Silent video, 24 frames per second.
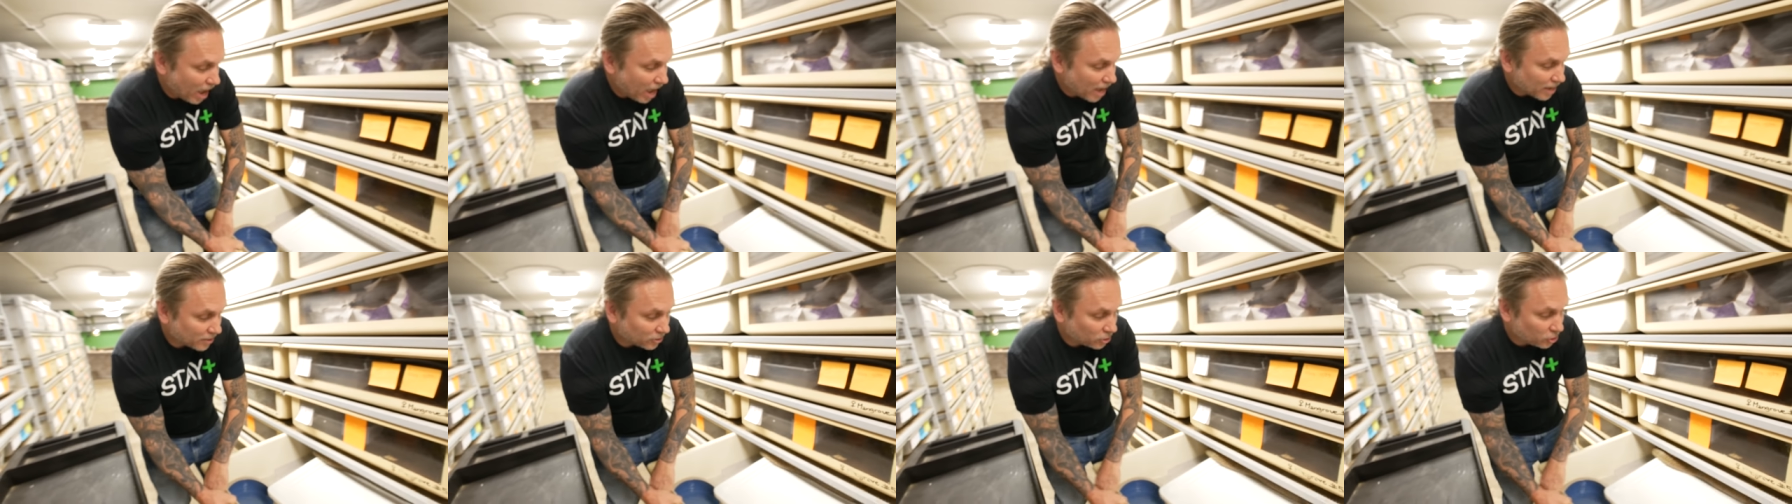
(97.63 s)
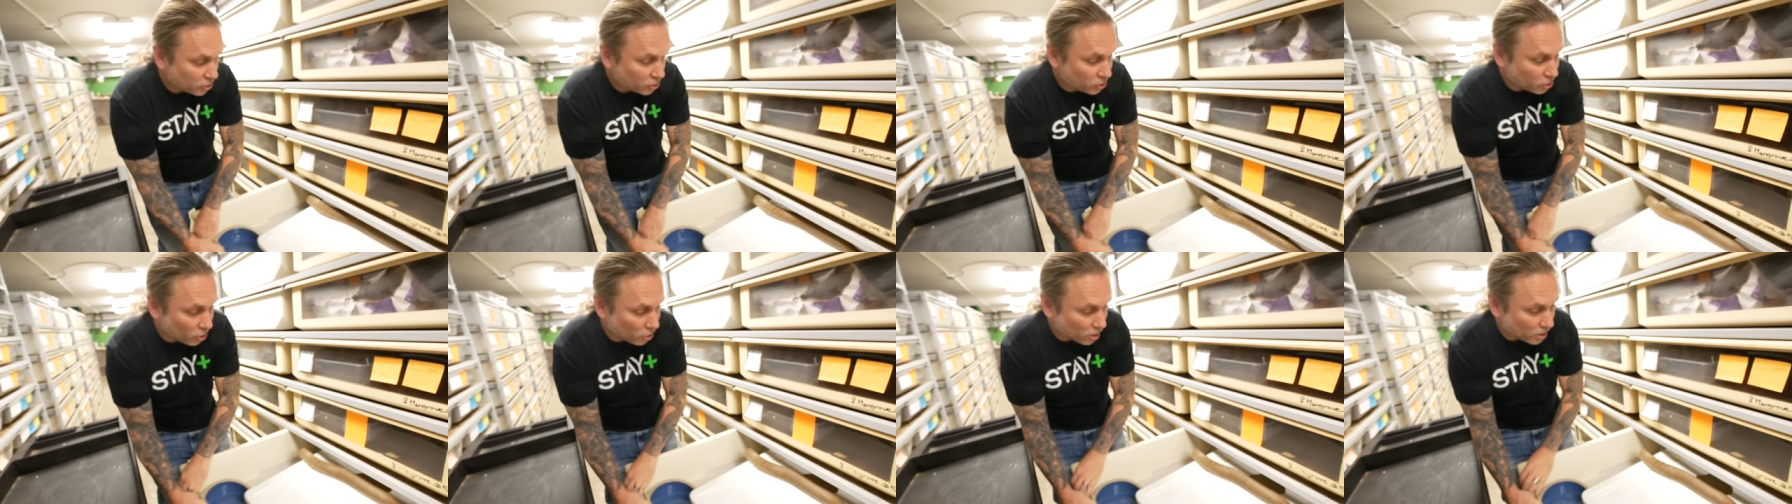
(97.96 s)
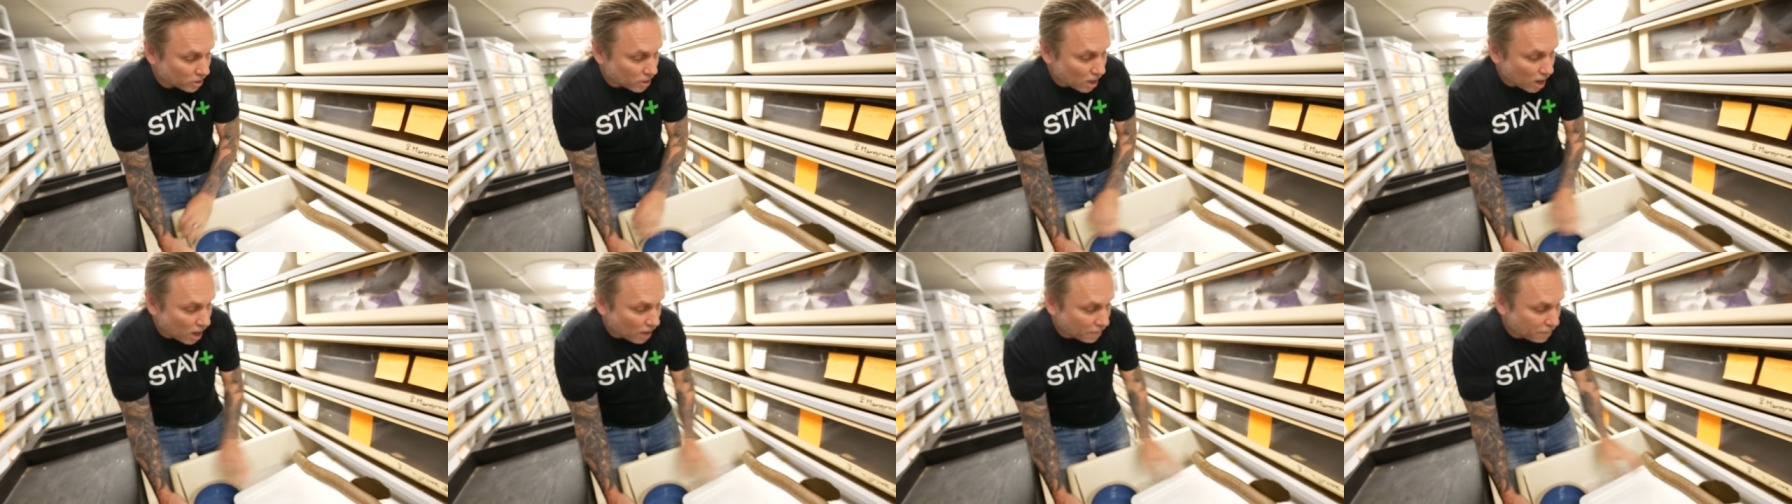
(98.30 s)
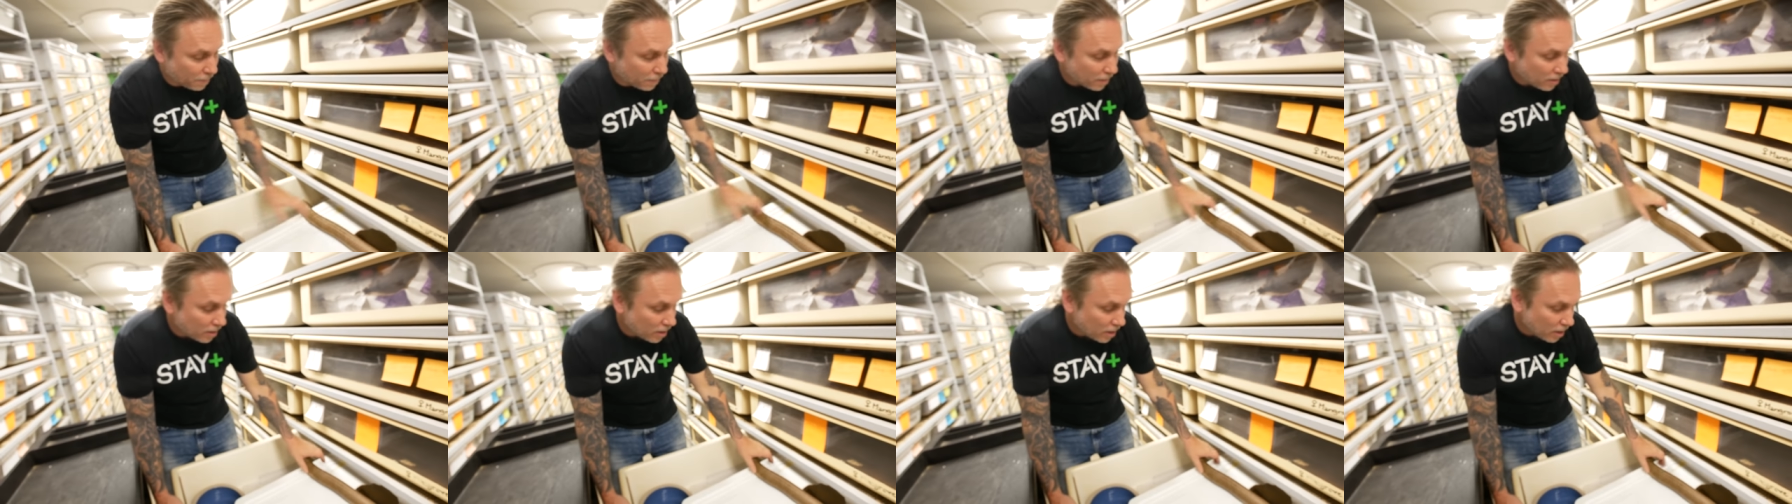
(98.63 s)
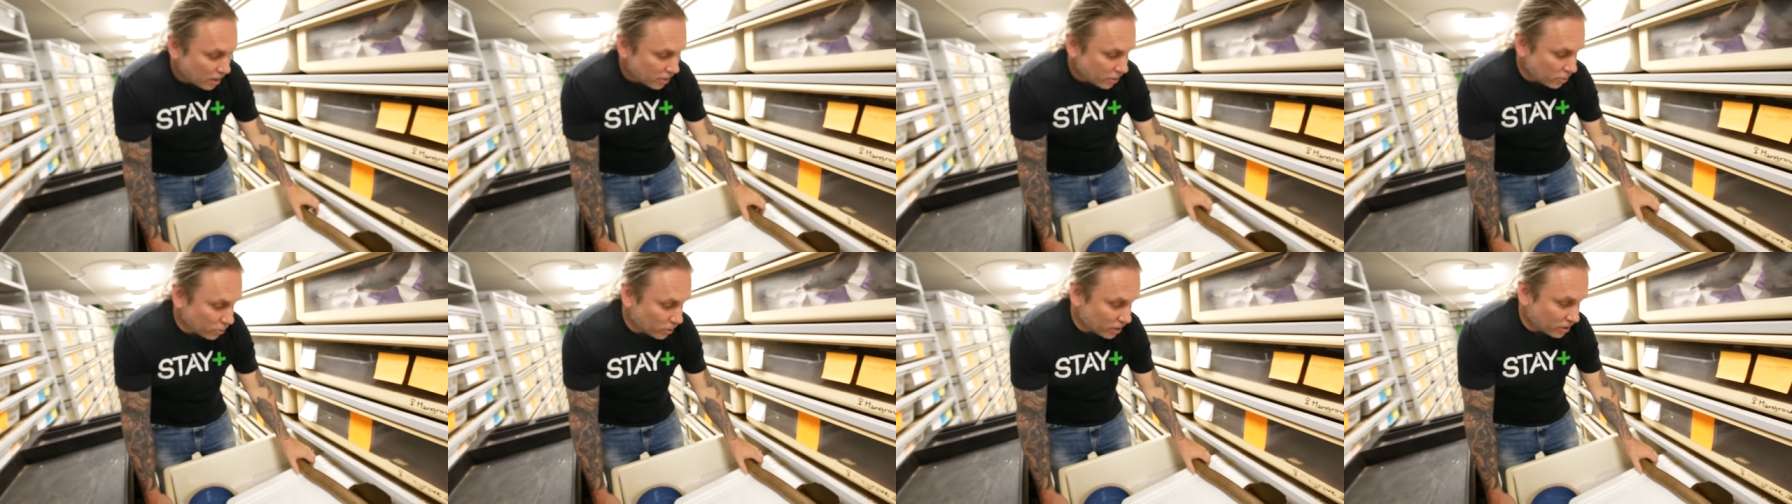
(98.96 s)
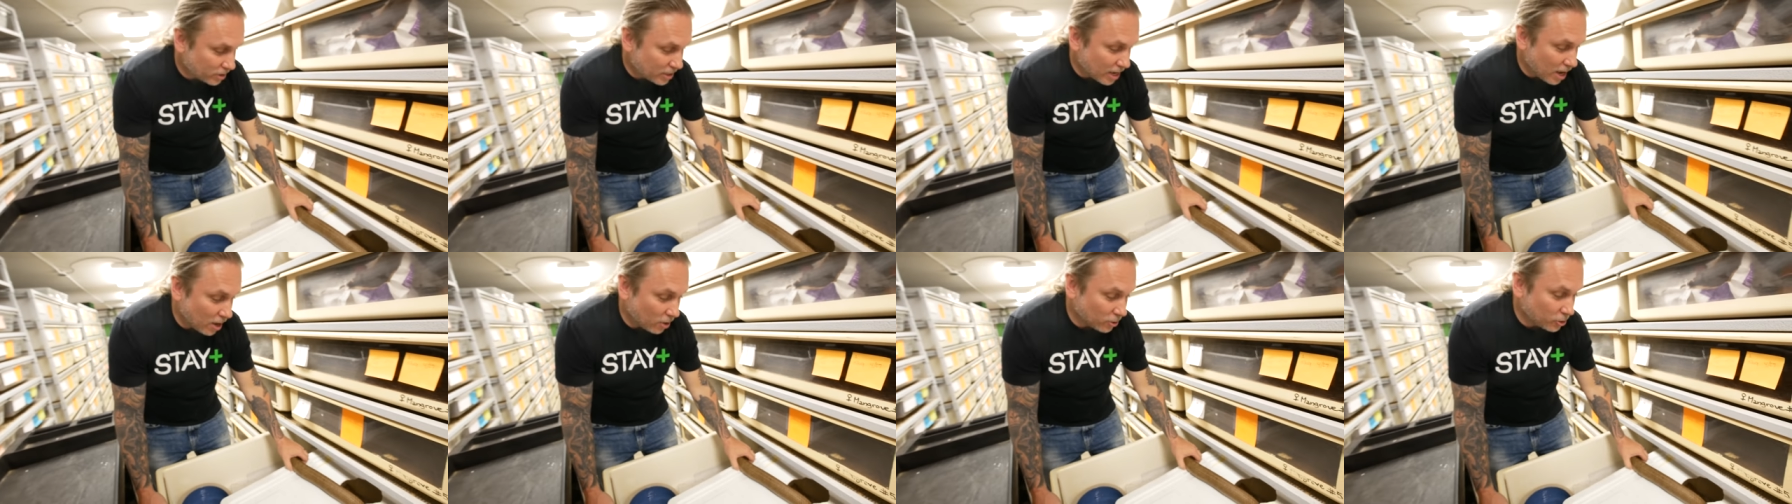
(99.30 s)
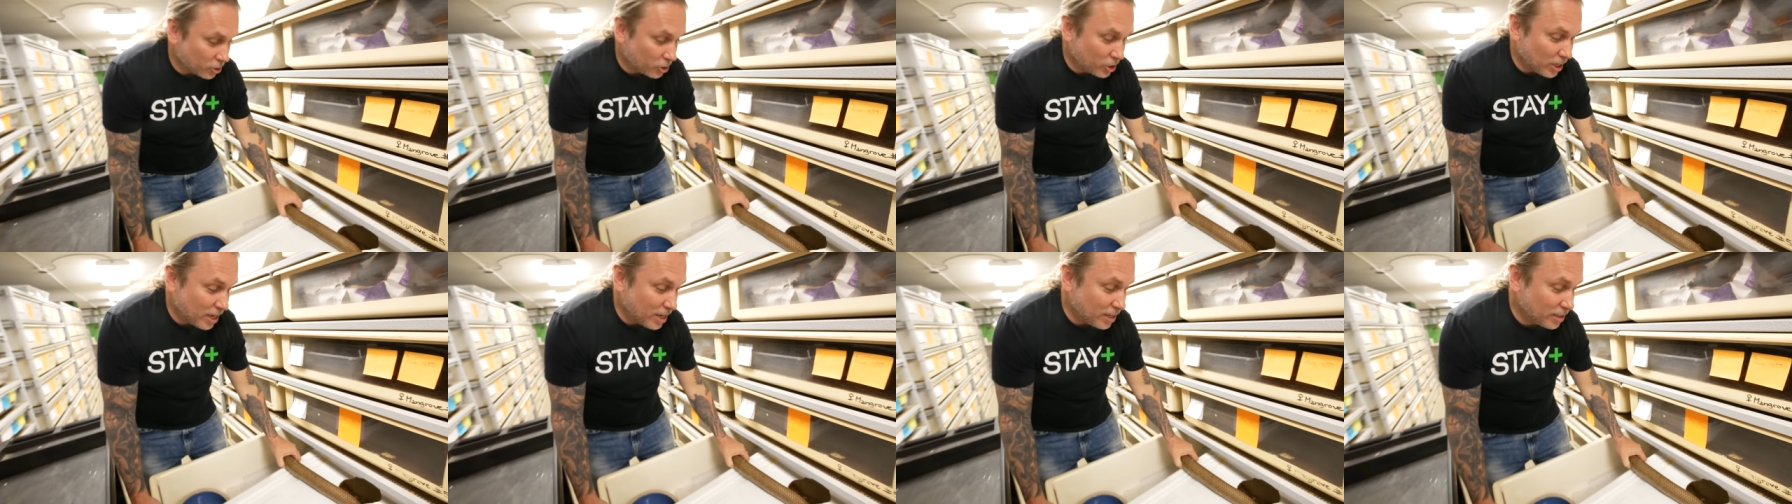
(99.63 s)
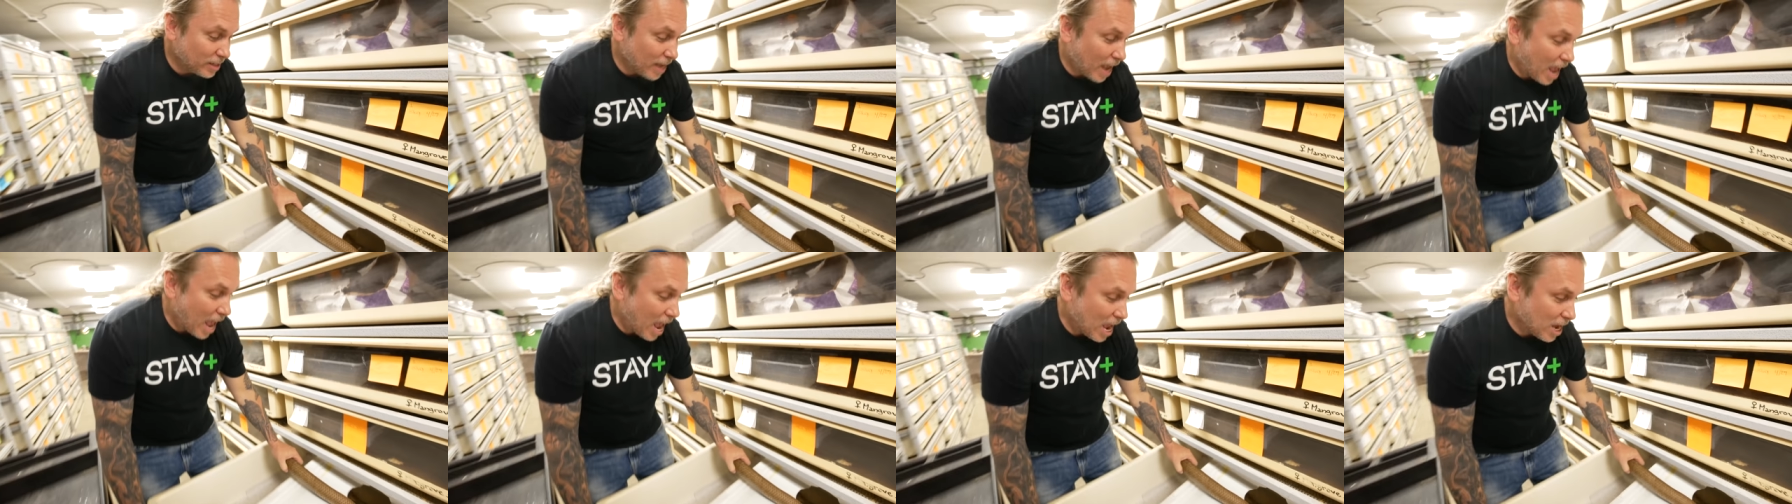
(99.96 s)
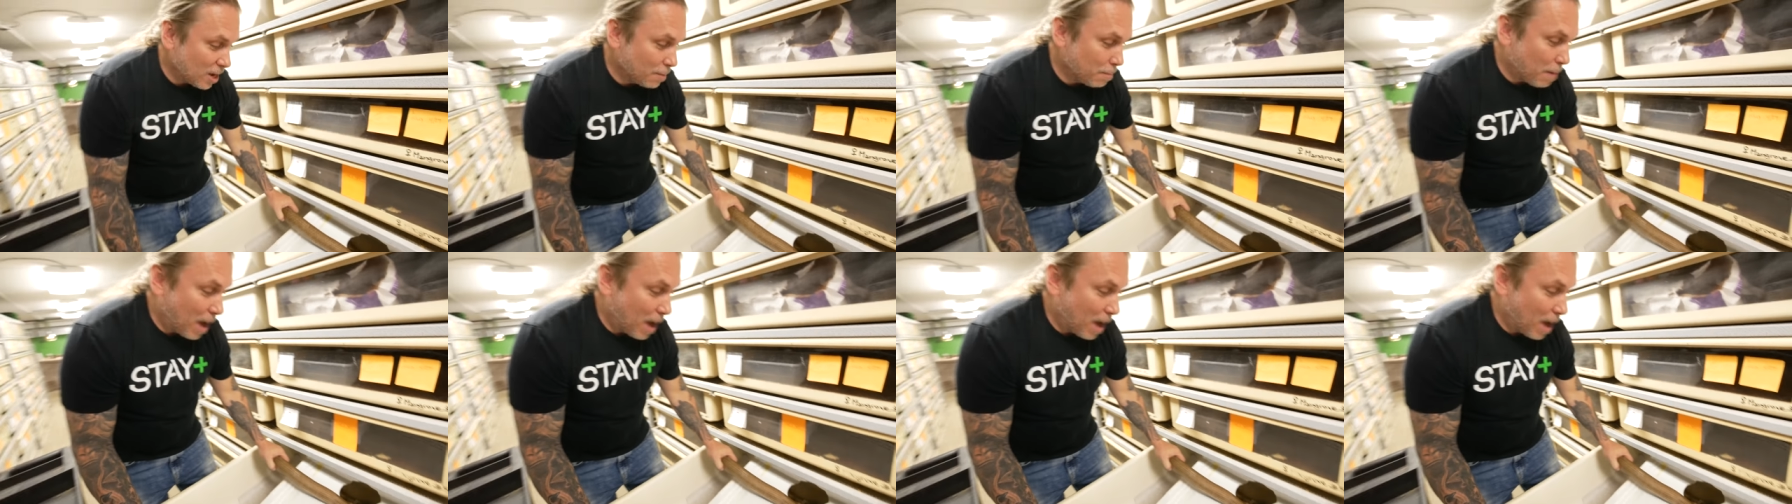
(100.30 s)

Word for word: and sure enough, you can tell she's egg